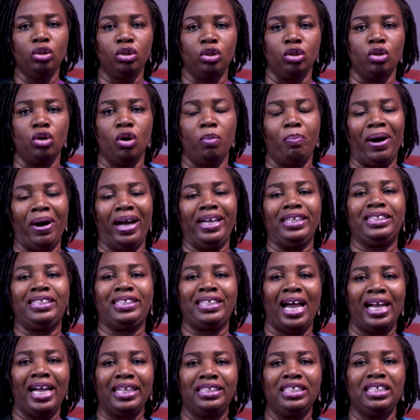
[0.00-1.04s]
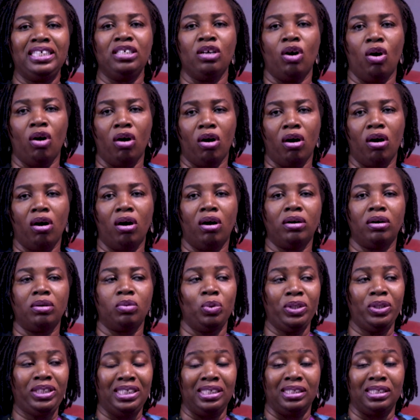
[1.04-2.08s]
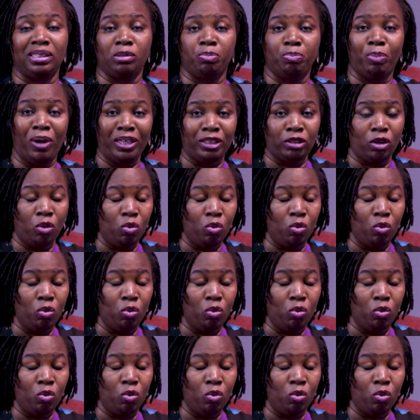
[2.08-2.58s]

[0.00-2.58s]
you know, by charging, or which is part of,